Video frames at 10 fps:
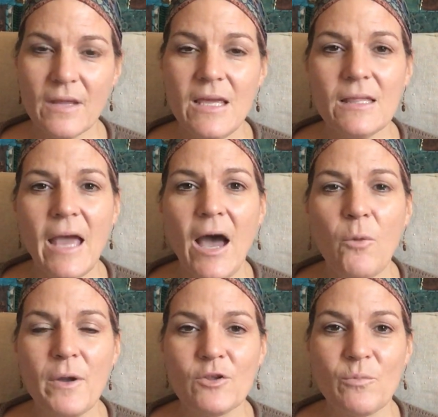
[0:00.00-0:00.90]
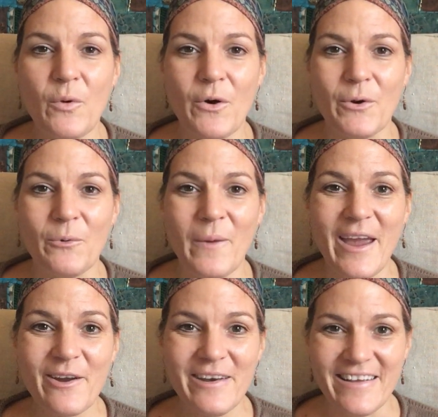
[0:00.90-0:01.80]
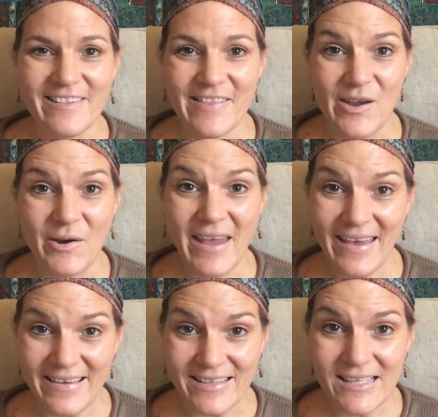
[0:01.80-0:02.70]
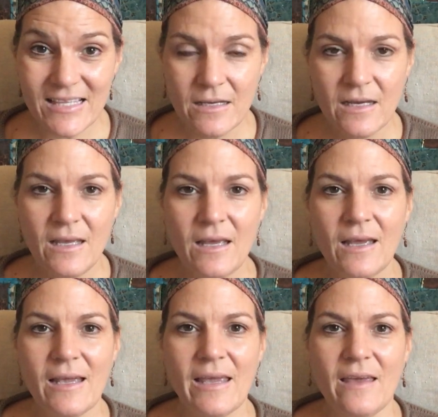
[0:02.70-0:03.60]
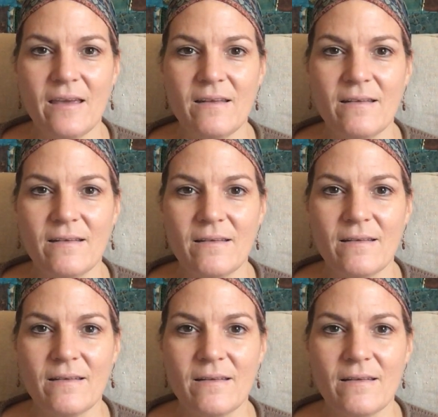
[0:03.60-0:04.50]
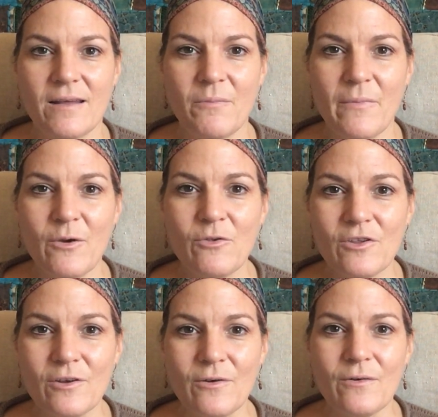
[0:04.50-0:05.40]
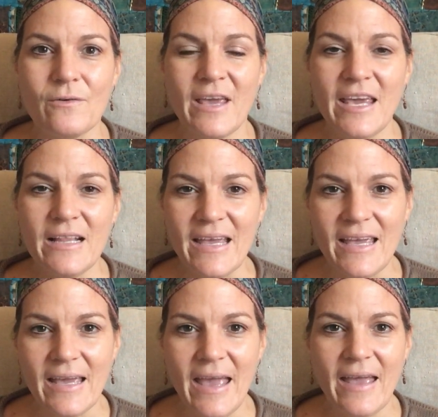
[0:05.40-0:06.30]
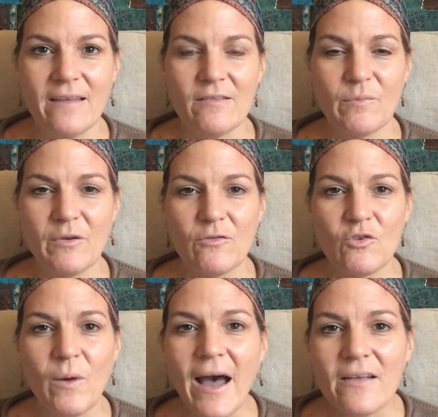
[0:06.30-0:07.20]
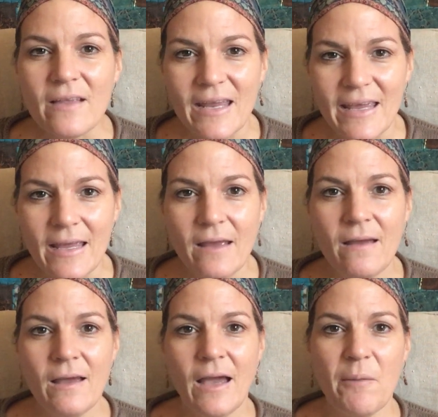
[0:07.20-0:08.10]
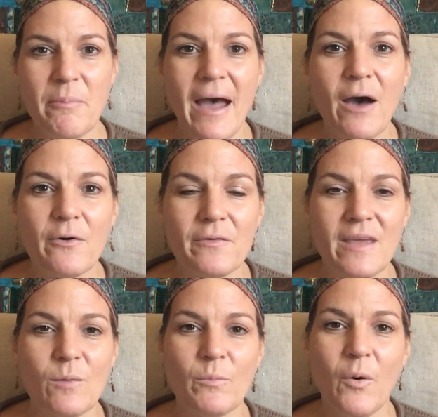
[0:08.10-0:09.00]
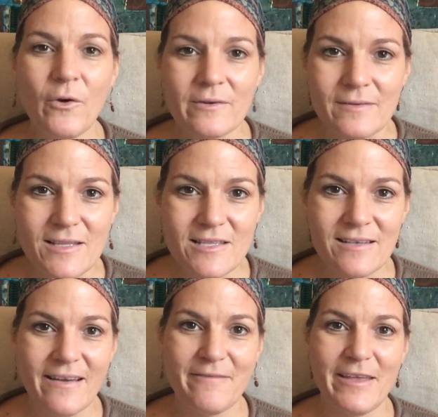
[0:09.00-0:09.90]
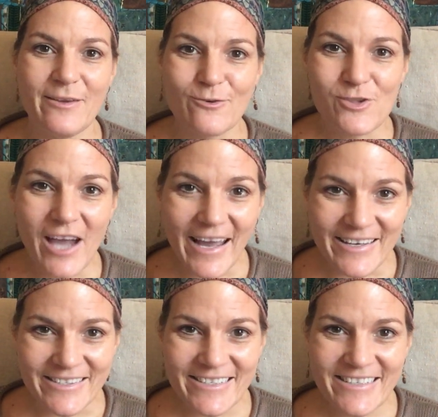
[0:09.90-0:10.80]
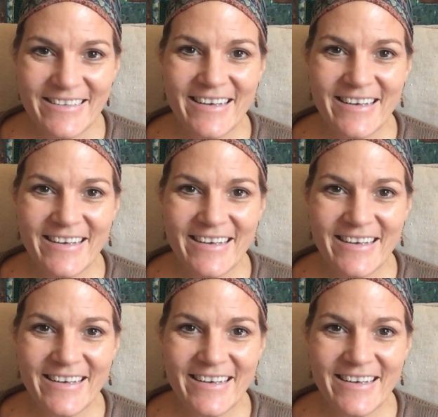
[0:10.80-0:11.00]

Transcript: is how much more awareness there is in emotional healing and spirituality about the importance of the inner child.